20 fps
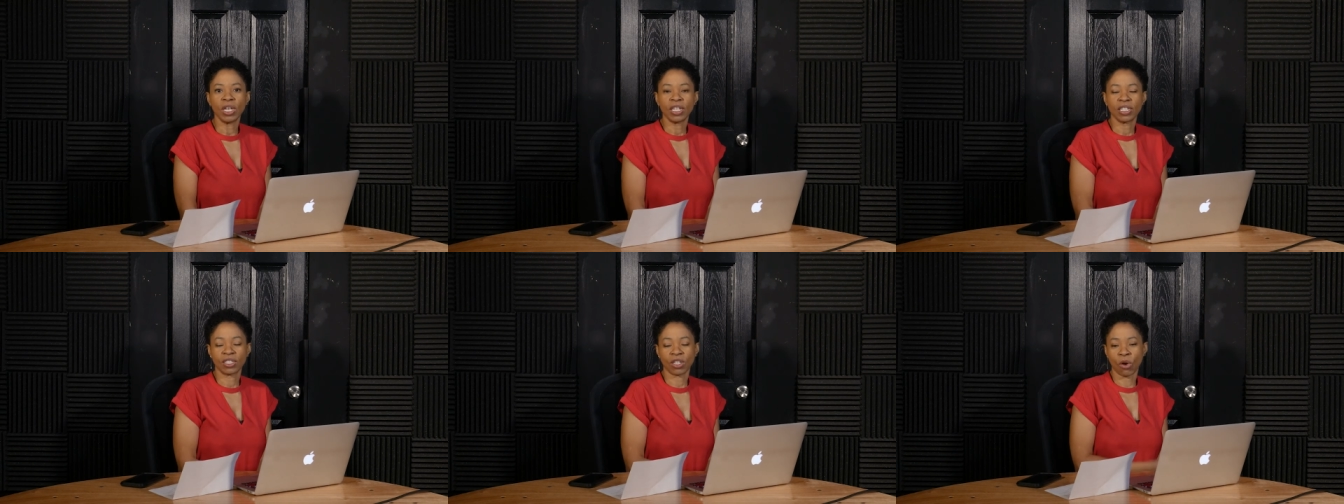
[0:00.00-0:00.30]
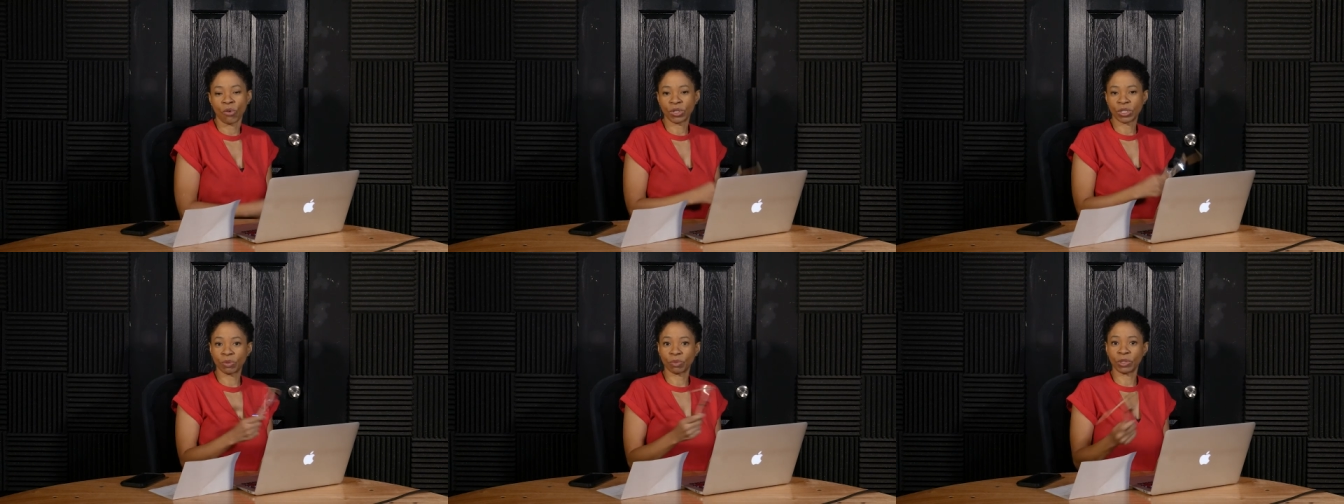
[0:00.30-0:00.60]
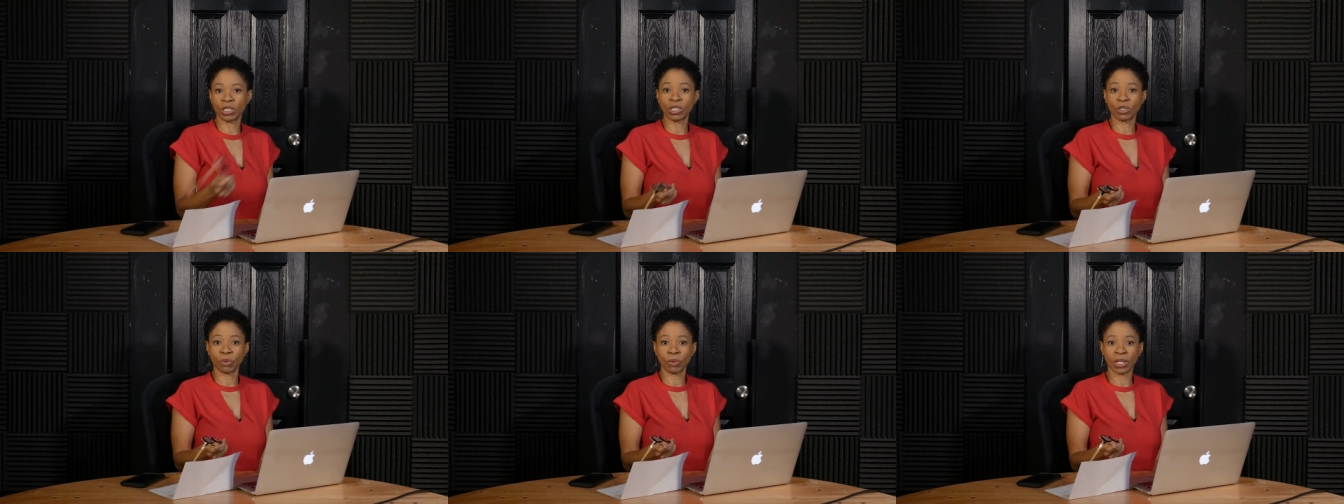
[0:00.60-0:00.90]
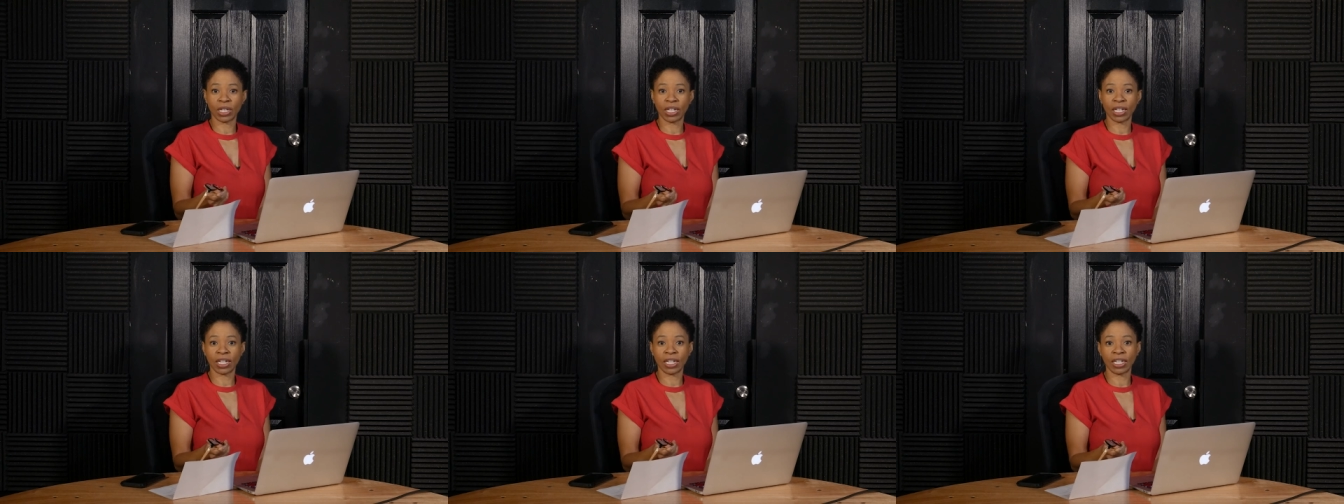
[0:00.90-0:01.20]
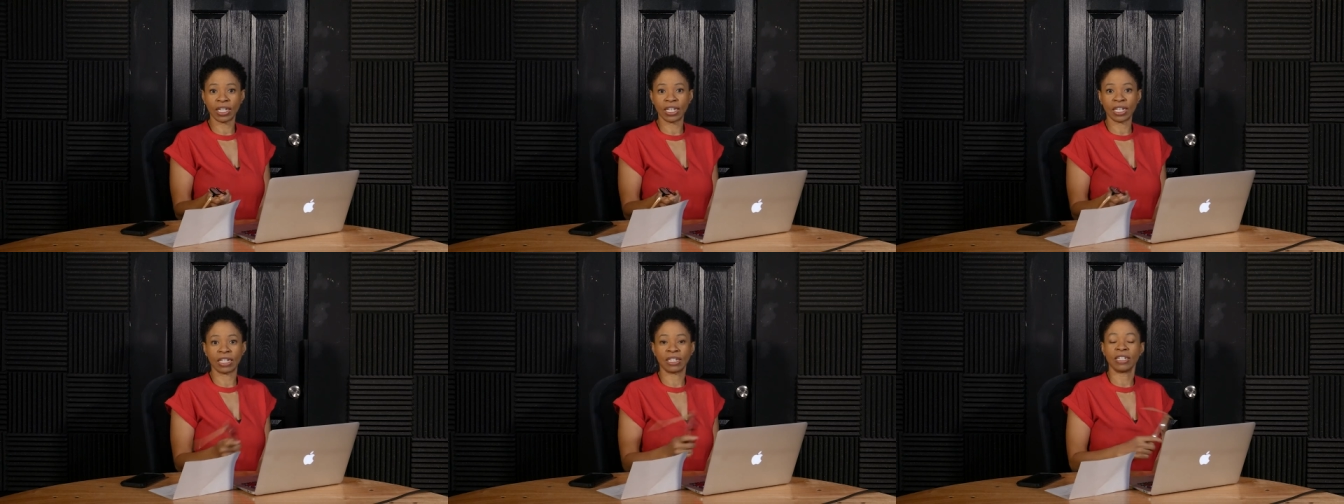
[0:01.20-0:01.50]
He's always
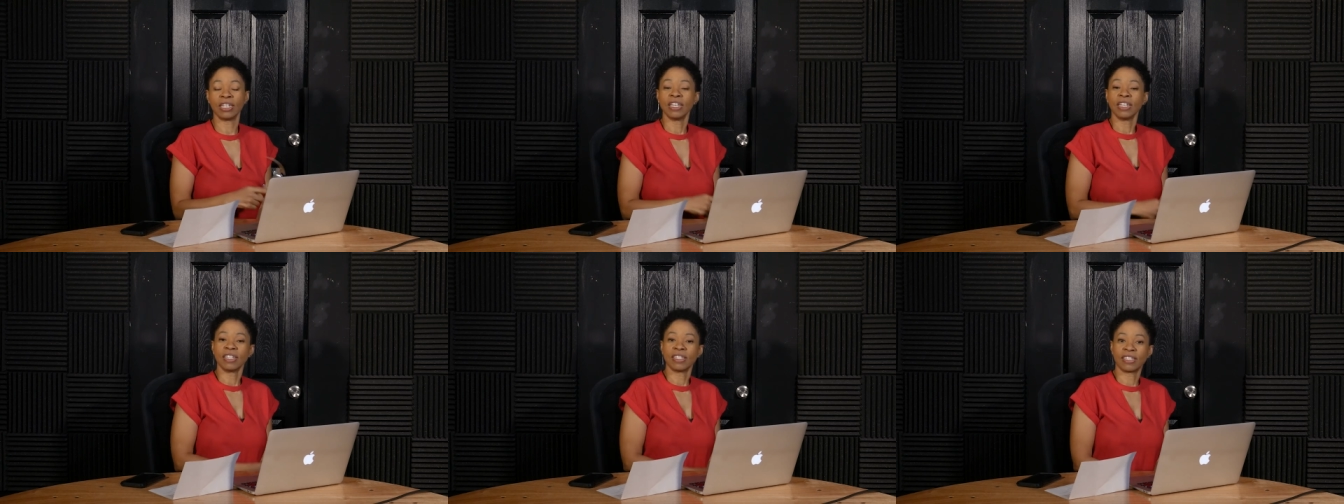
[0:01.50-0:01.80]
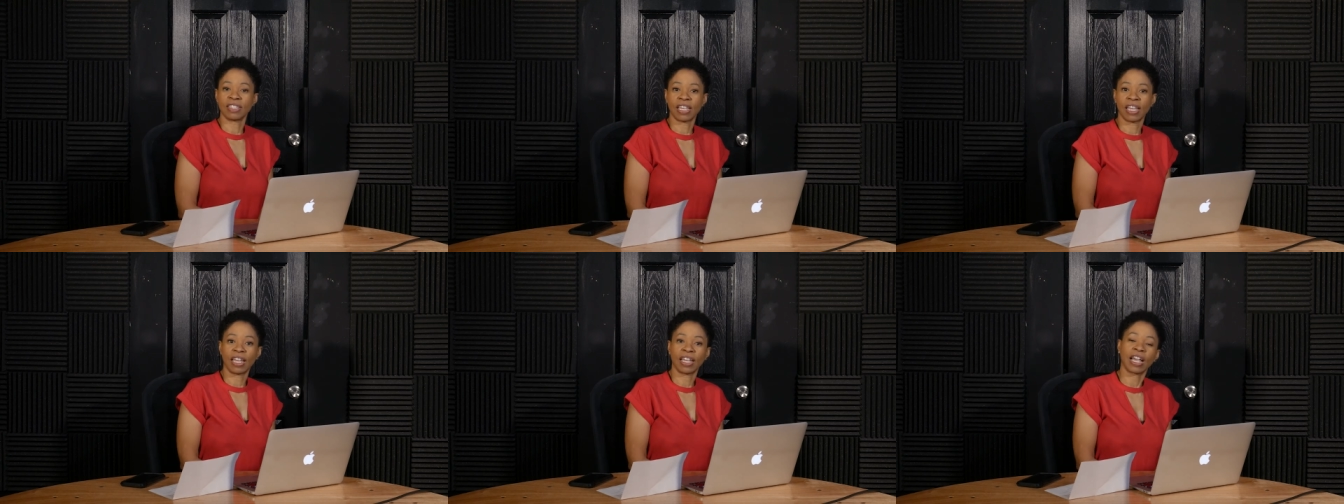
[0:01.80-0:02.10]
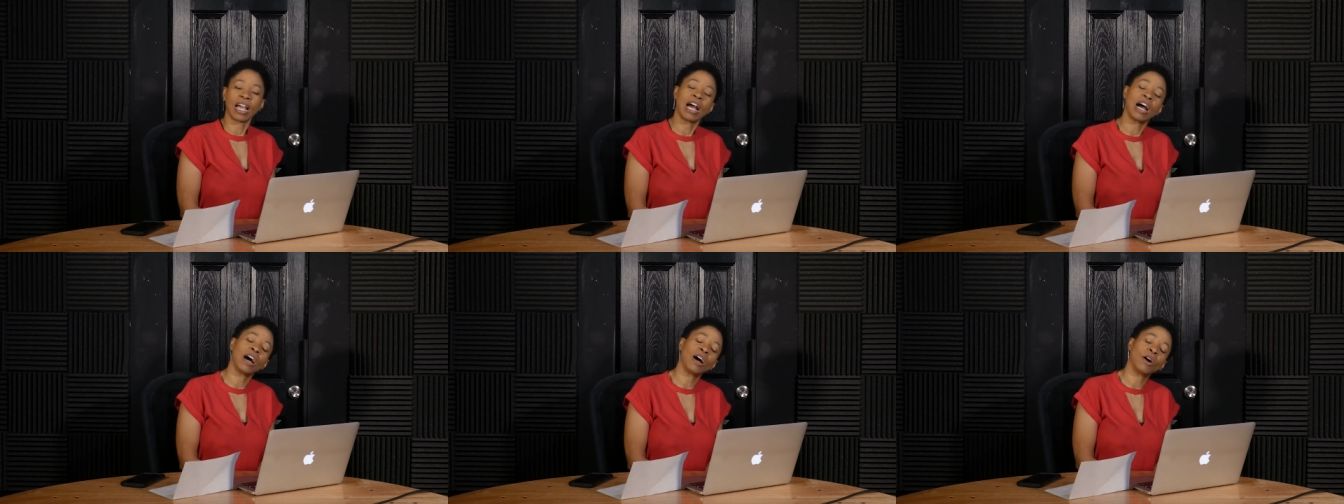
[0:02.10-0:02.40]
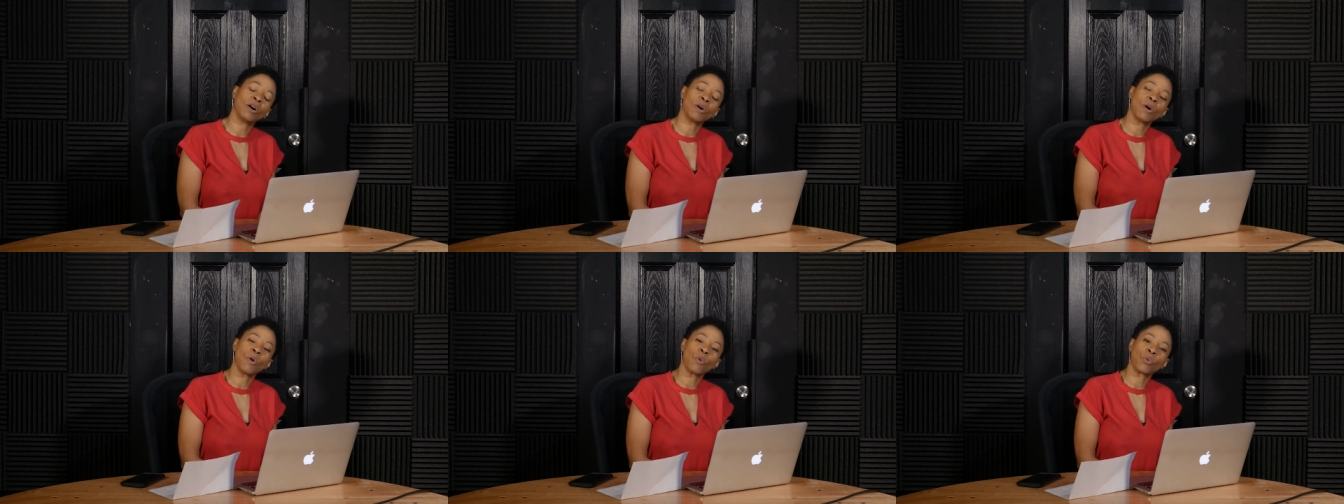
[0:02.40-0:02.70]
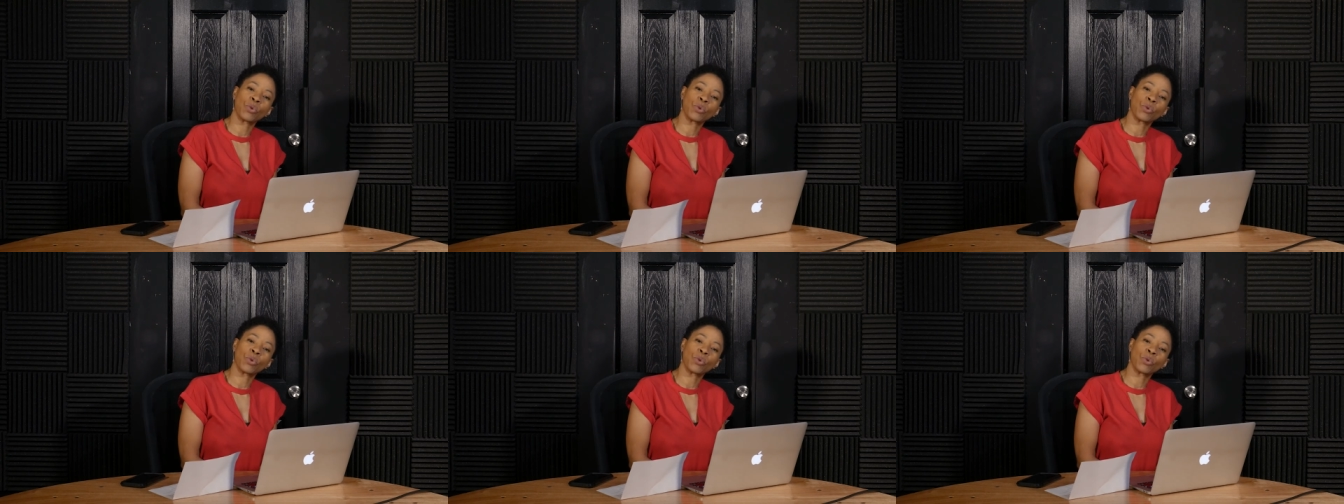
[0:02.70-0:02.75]
retweeting and saying how